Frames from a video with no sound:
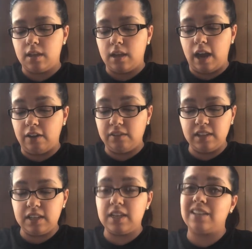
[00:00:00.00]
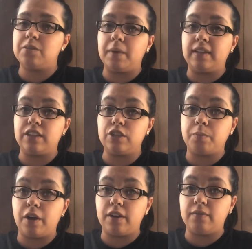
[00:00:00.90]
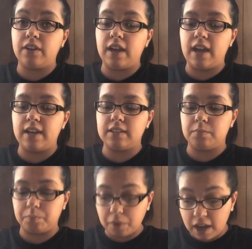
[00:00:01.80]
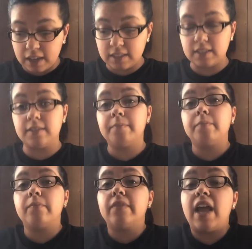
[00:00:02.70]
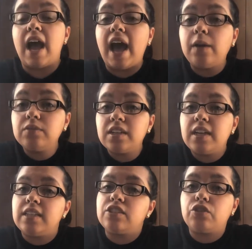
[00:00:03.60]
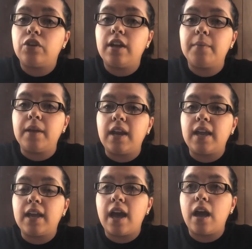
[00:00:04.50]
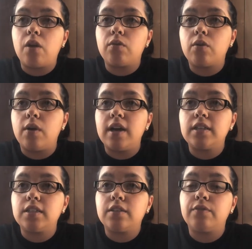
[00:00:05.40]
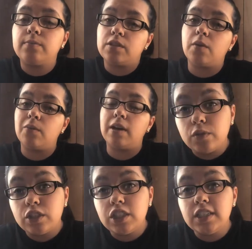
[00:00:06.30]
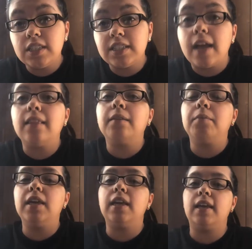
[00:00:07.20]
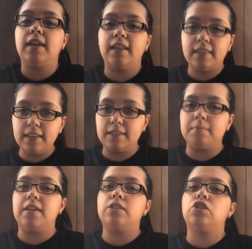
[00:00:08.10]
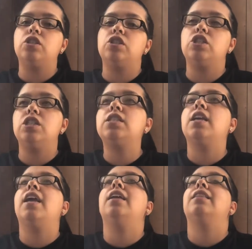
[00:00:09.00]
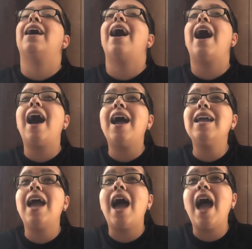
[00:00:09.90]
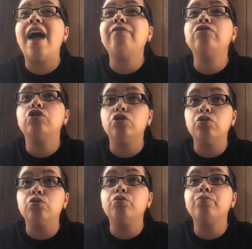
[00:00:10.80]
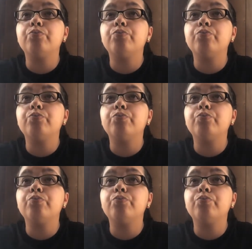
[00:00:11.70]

didn't expect this part of it, guys, but I was on Instagram and I got a request from someone. She's telling me in these messages, she's saying that I have to,